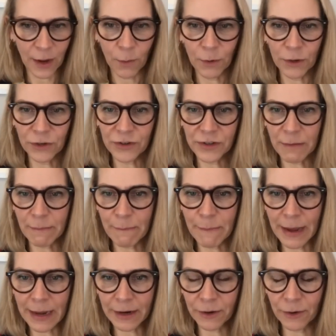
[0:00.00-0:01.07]
which is a
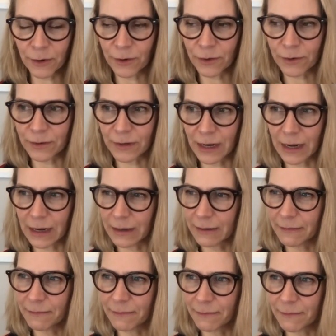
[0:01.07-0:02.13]
medical
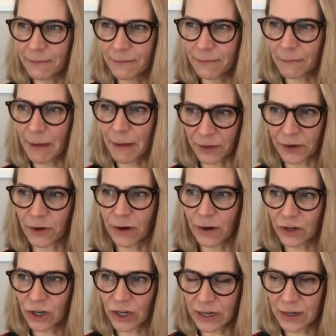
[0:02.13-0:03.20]

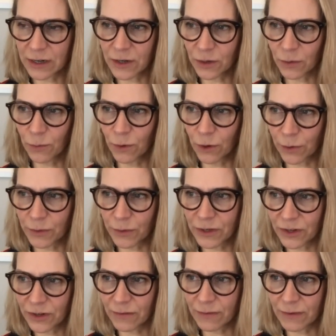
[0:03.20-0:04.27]
methodology to work
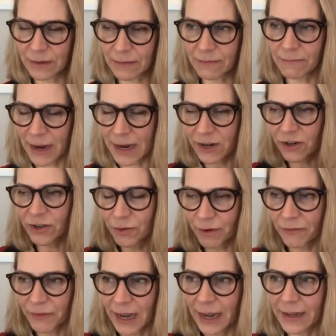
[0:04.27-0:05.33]
with patients who
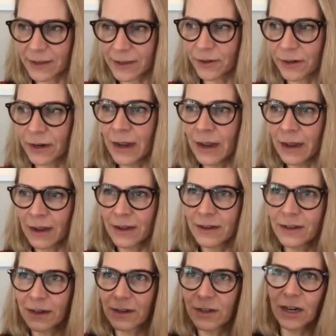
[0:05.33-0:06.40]
have cancer
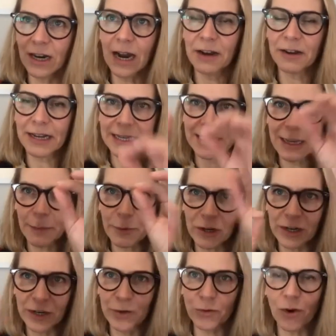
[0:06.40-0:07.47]
to kind of
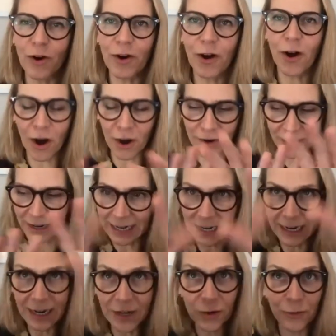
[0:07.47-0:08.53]
conceptually draw on a
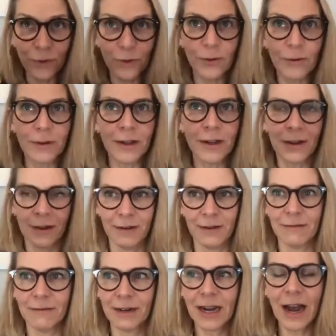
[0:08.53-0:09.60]
literal
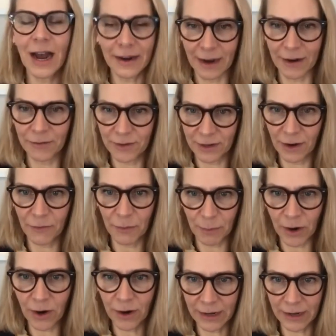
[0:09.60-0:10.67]
cutout of a
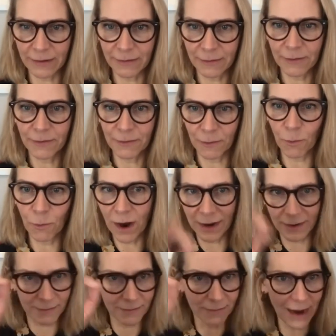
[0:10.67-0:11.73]
body,
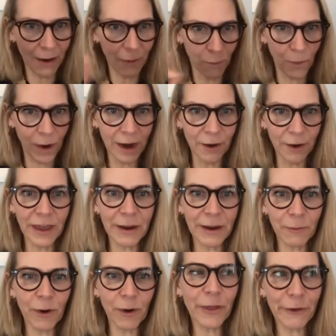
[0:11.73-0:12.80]
where
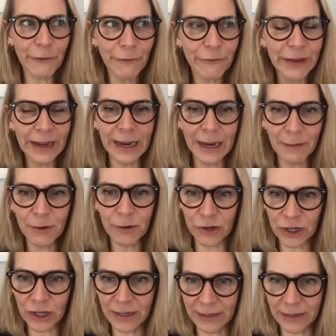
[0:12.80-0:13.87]
they're feeling
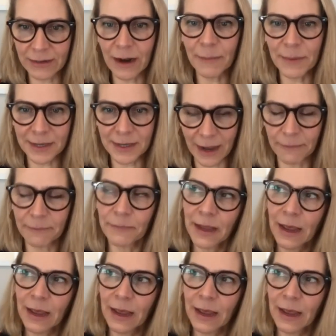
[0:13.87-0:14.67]
emotionally upset.